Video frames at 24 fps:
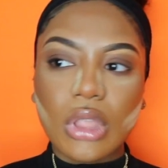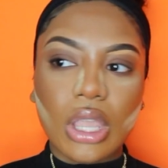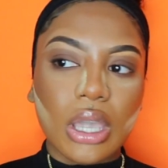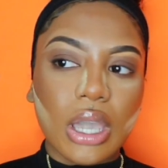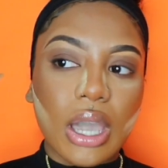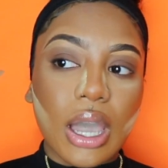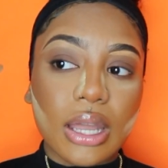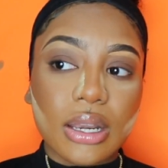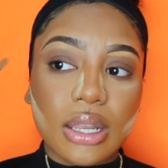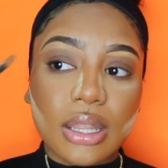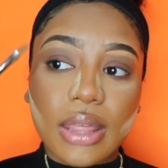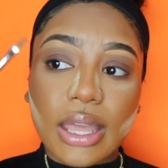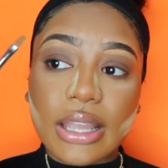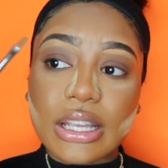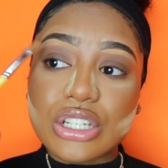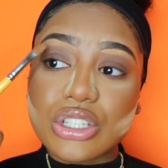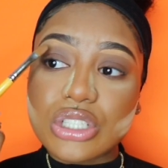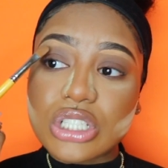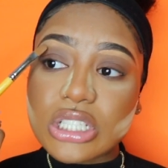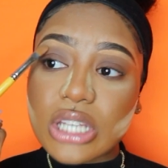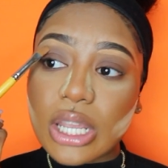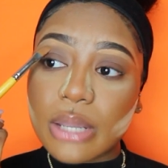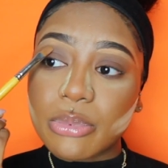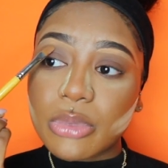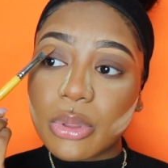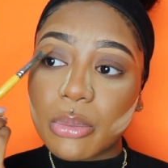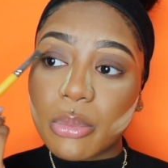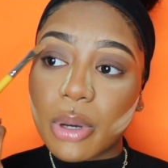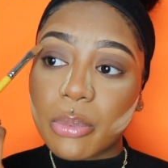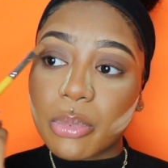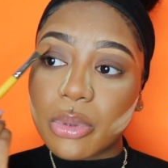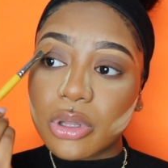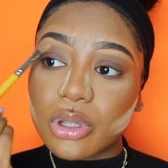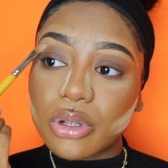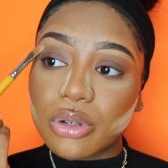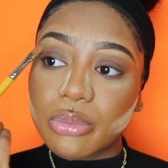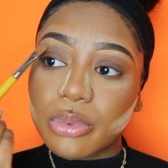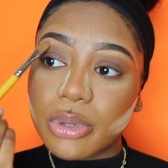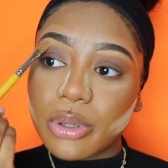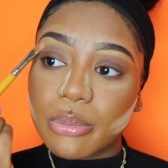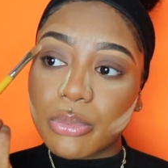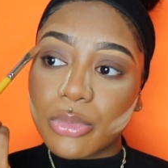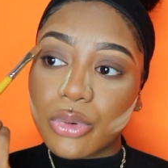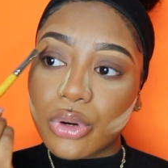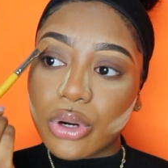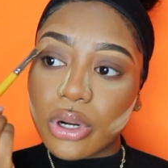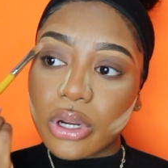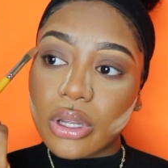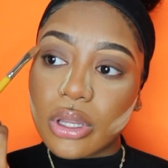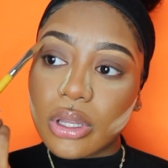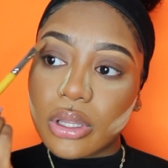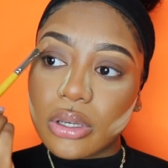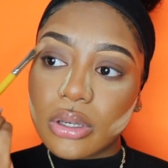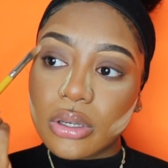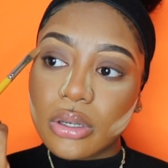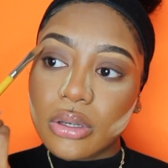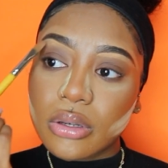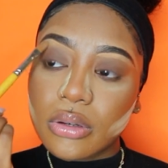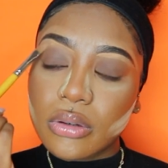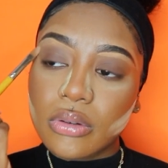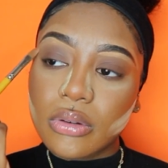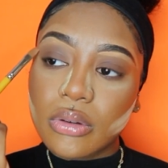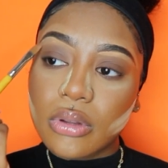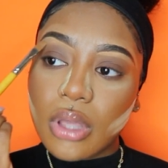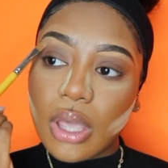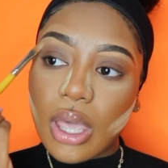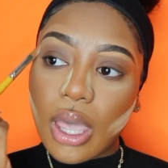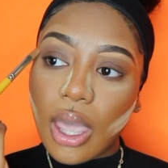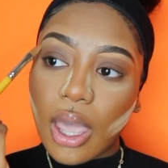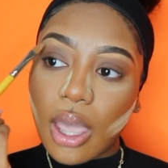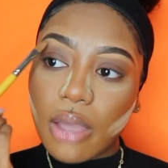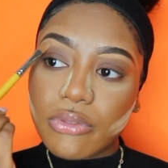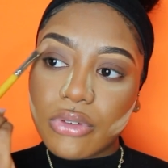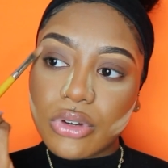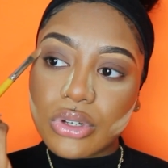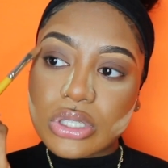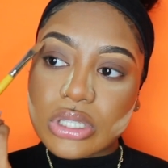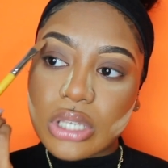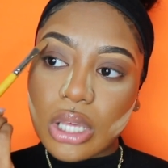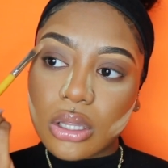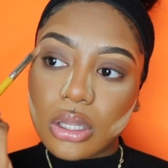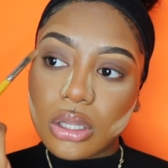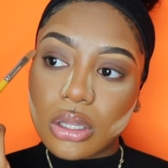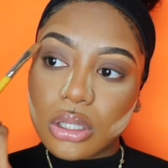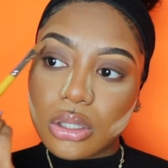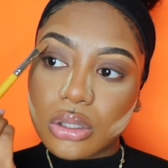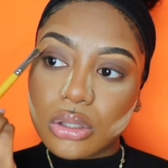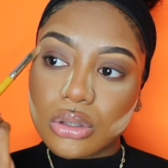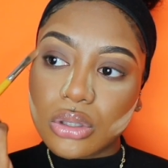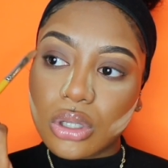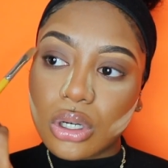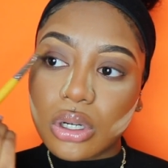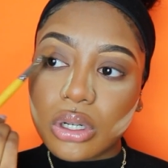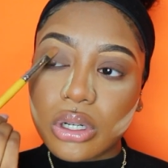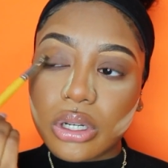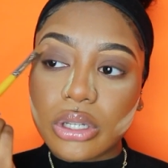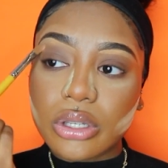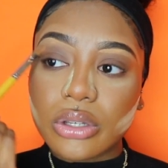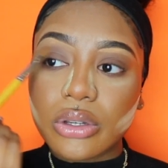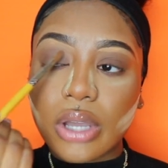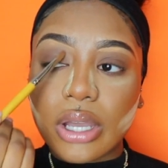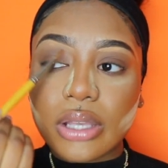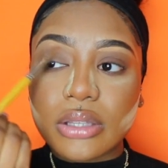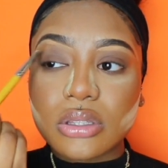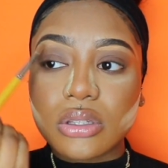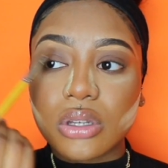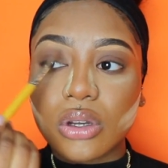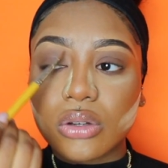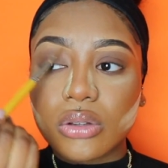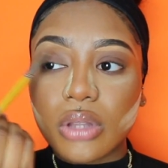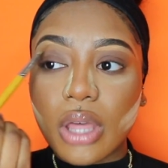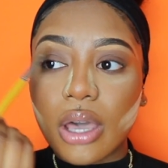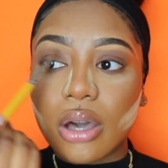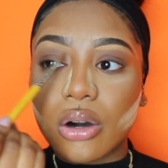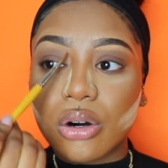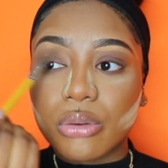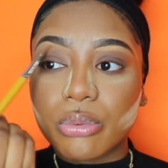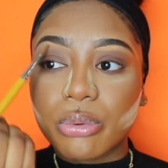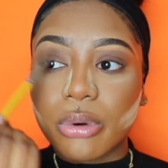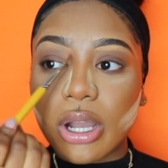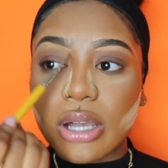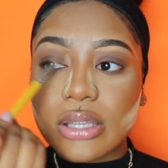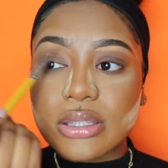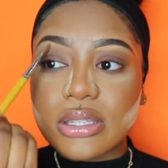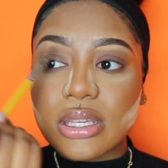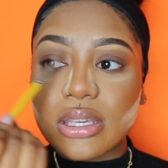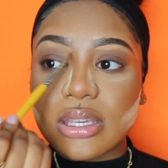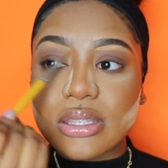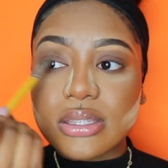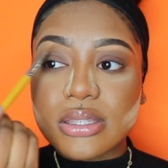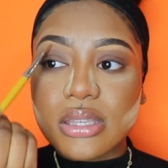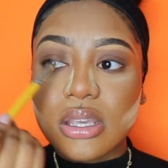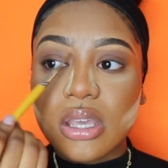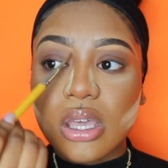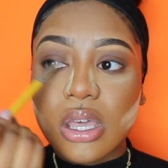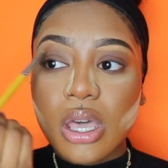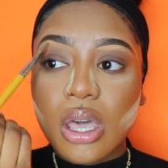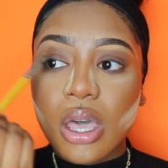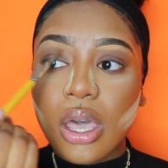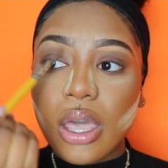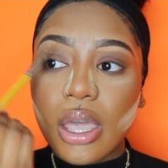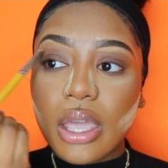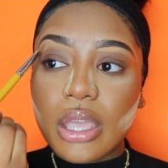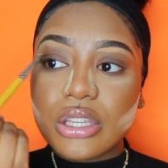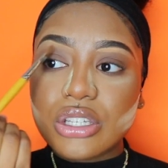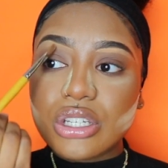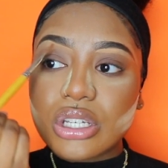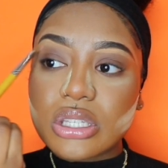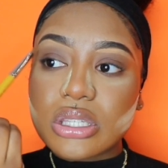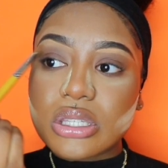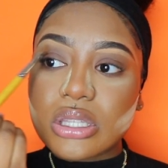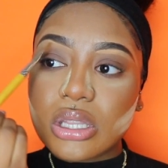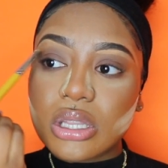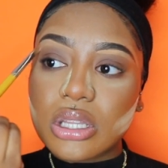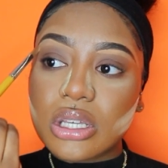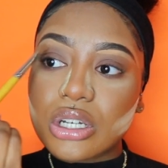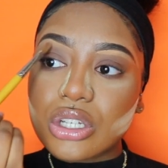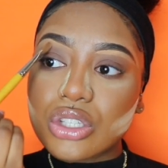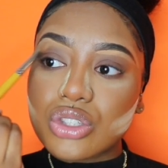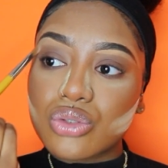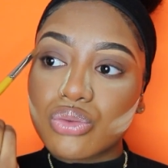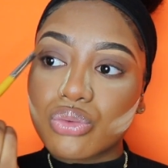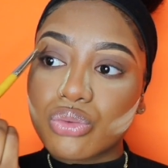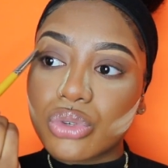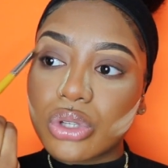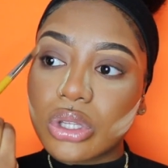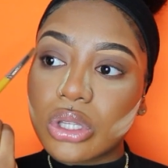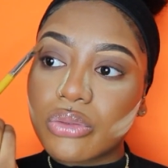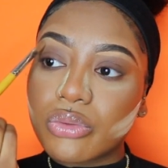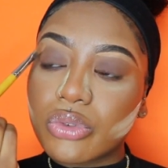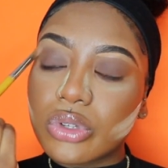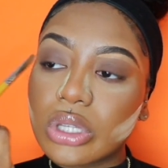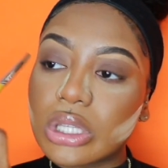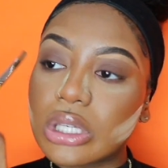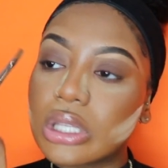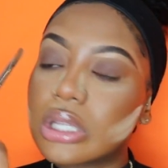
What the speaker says: kind of like shape them up a little bit more and have your tail a little longer, you guys know that whole process. It just looks really, really